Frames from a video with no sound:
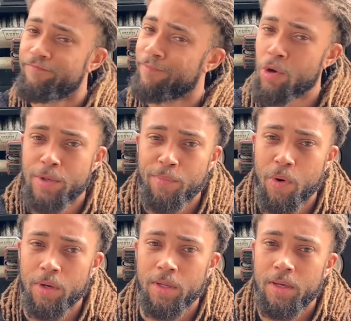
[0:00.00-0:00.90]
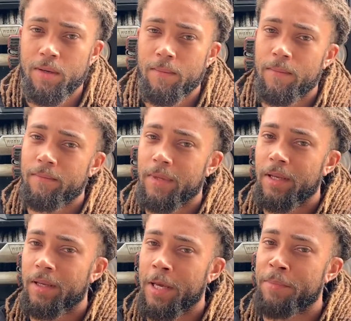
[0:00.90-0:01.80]
Most importantly,
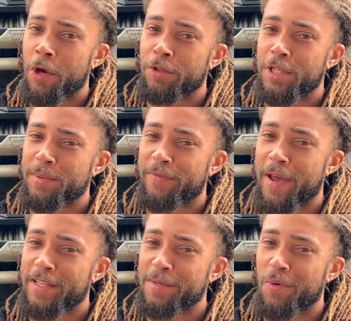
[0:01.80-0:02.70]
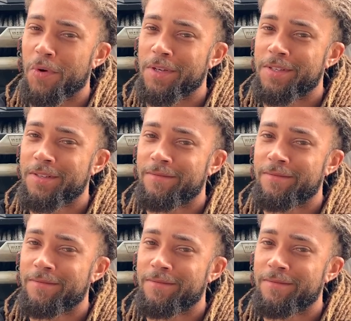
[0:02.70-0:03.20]
keep those Jeeps fancy, boys.